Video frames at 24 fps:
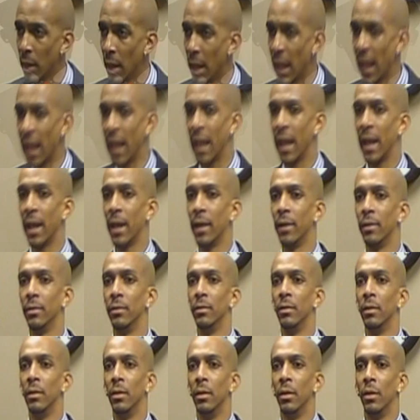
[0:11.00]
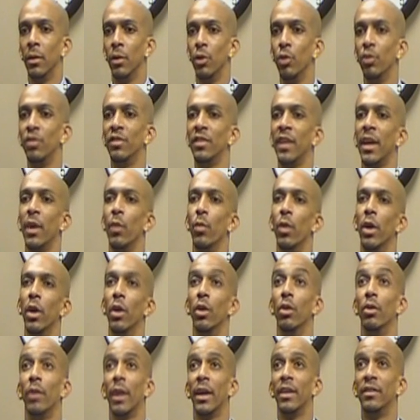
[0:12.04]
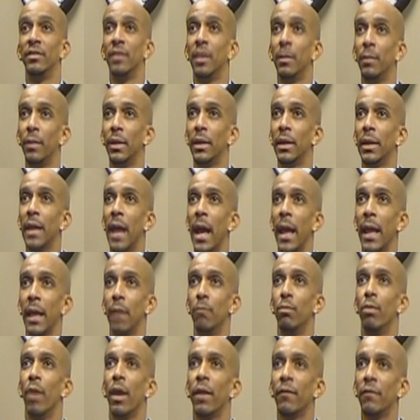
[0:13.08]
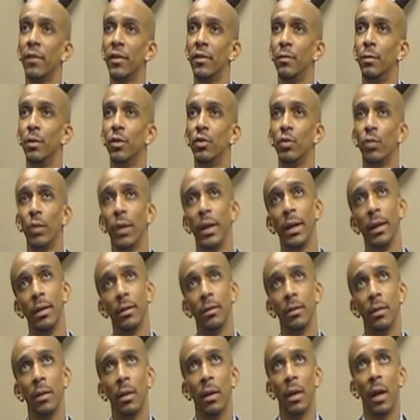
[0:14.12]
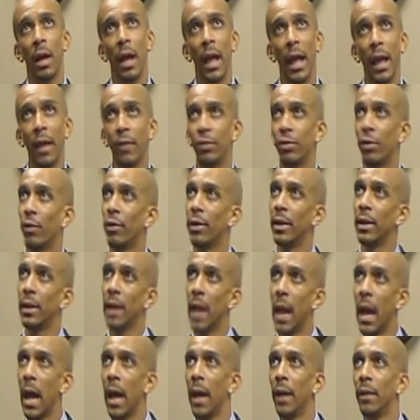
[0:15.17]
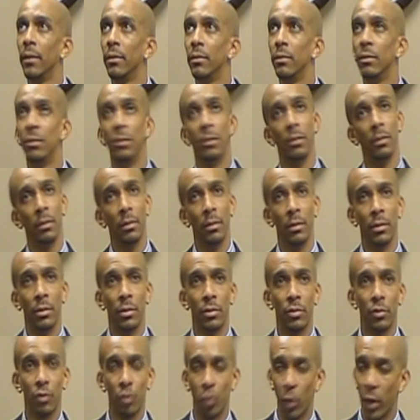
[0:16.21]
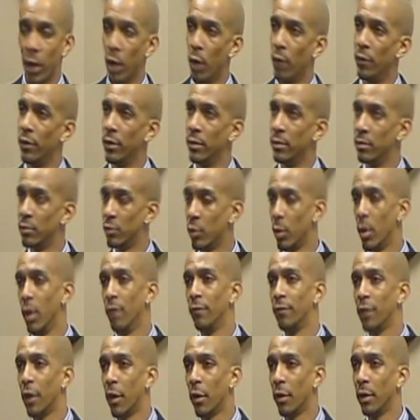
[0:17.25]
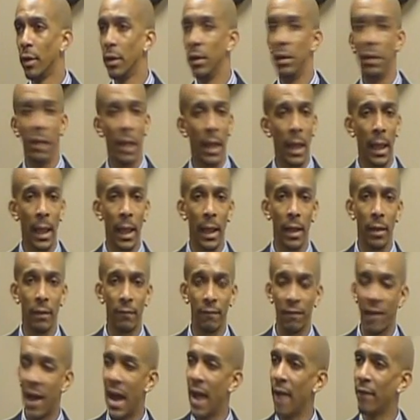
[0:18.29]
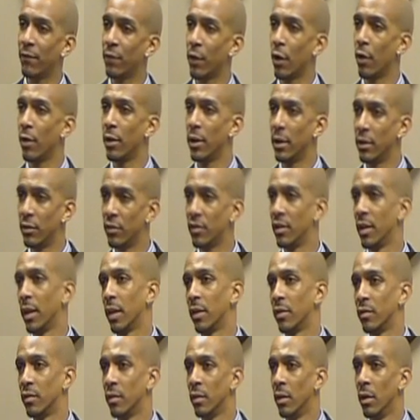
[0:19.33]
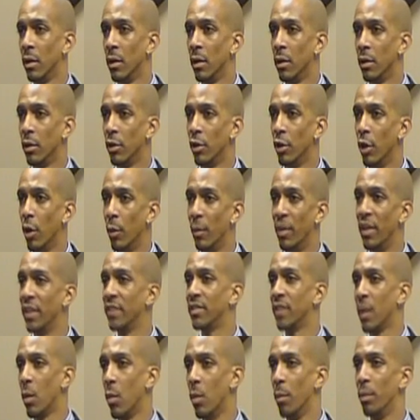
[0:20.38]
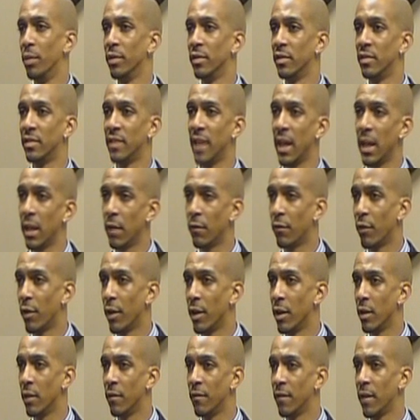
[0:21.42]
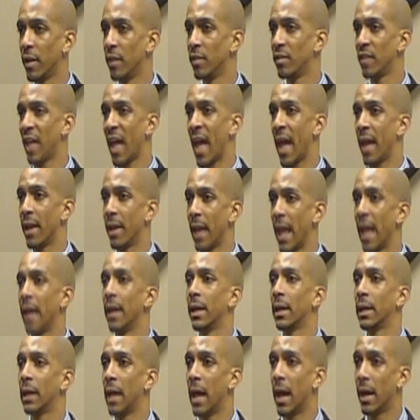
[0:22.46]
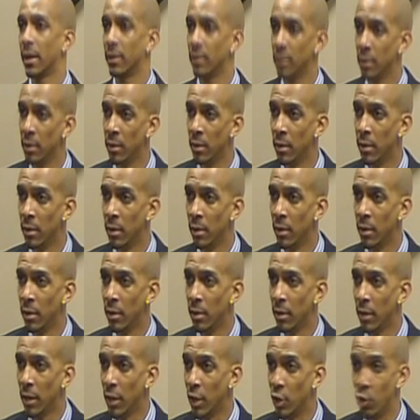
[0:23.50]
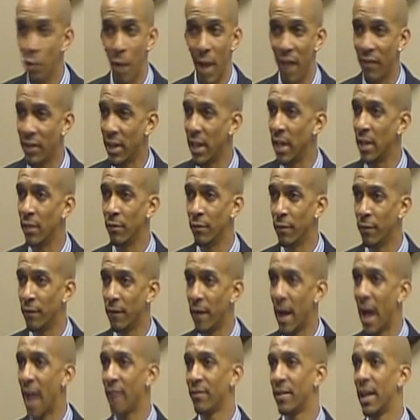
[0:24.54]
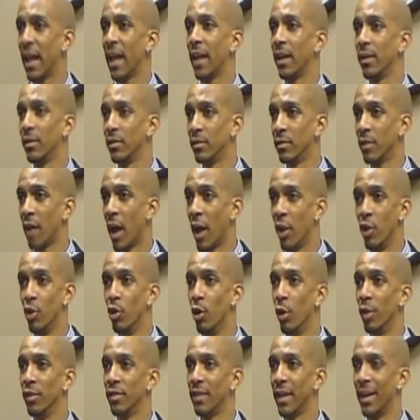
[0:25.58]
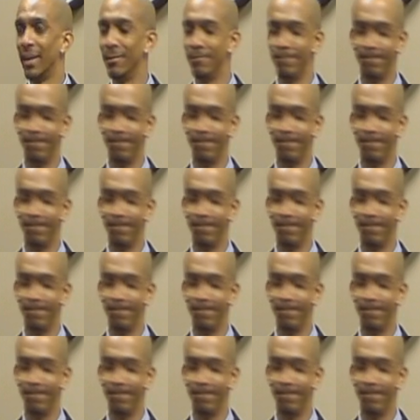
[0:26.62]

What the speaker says: and you say, well, okay, typically I eat breakfast between 8:30 and 9, 12 and 12:30, and 5:30 and 6. But then someone puts a steak in front of your face at 8 o'clock, and you haven't eaten for 5 days. Are you gonna say,